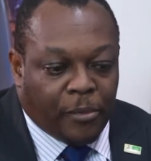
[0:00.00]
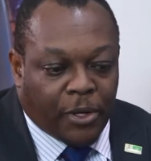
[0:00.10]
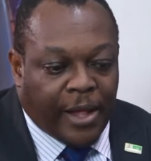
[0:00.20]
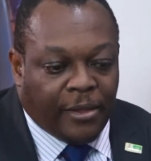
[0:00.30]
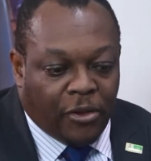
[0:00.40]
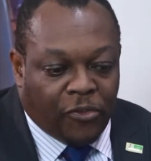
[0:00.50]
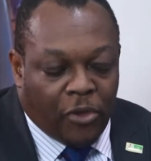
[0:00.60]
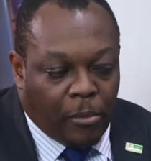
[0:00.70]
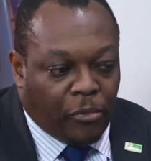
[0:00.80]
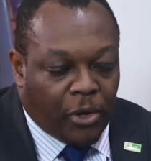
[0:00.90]
But I think the
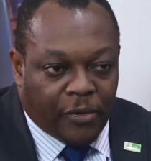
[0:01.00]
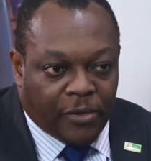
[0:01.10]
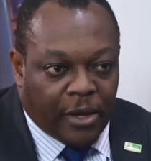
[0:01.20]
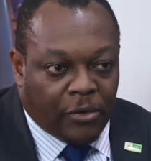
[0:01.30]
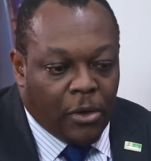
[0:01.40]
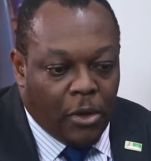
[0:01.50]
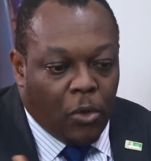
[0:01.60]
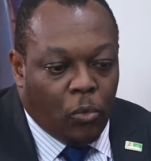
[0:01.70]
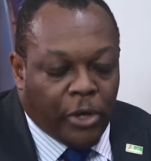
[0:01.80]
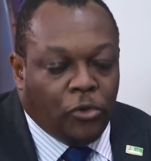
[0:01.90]
summary is that
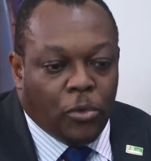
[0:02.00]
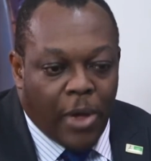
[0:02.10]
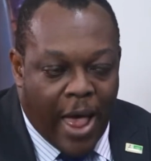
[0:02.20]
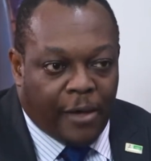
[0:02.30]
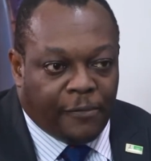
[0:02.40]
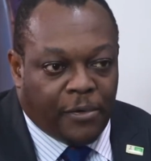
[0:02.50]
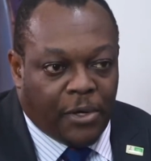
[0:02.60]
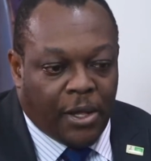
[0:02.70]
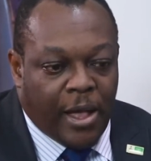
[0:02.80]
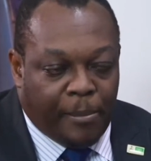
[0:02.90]
we do
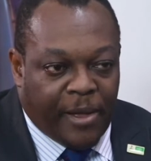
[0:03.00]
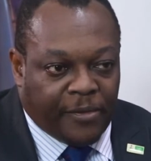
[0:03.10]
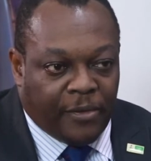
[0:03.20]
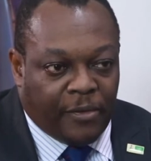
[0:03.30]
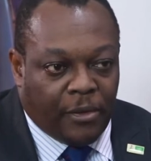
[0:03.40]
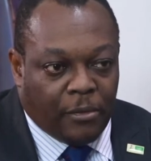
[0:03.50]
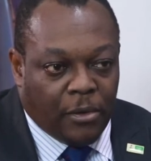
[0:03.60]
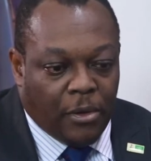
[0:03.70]
have the capacity